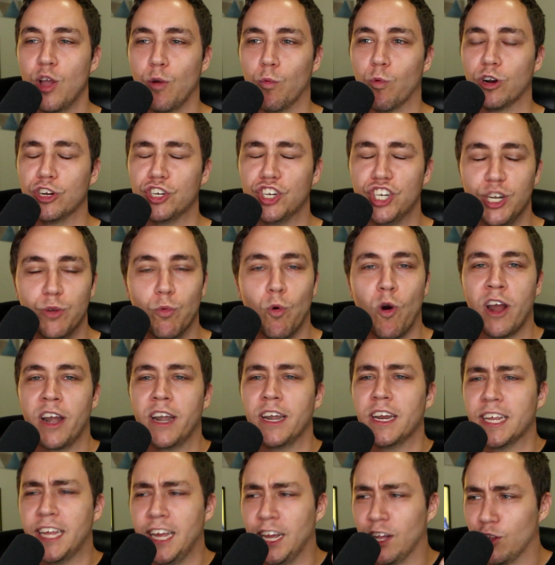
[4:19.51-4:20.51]
where she
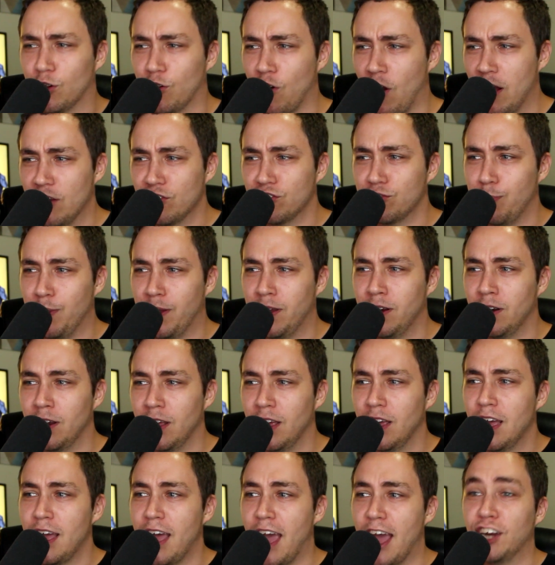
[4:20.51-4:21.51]
wanted to kill her husband
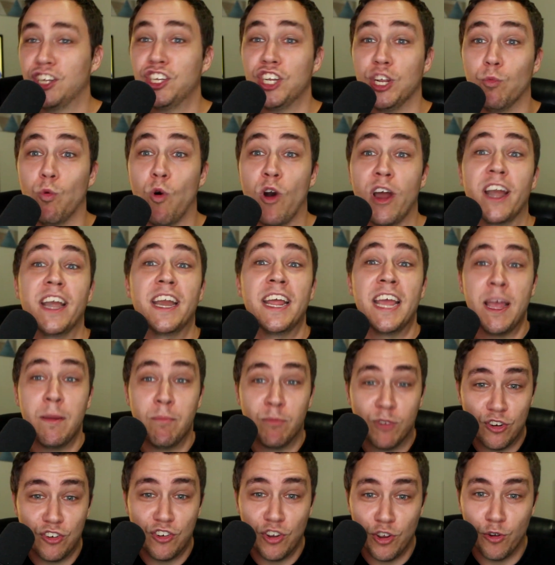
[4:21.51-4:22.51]
and she wanted
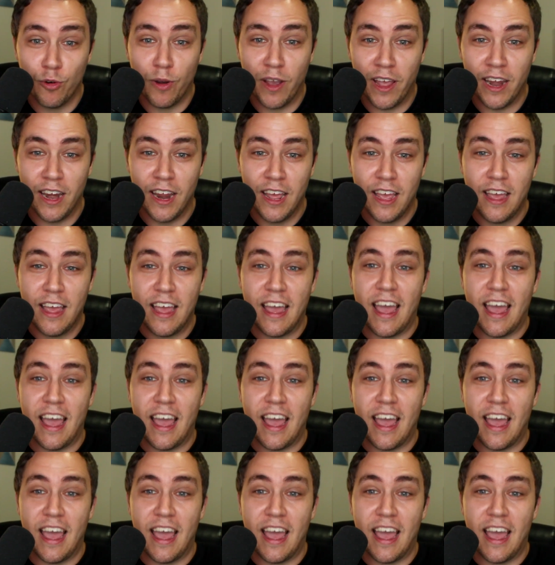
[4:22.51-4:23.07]
him to do it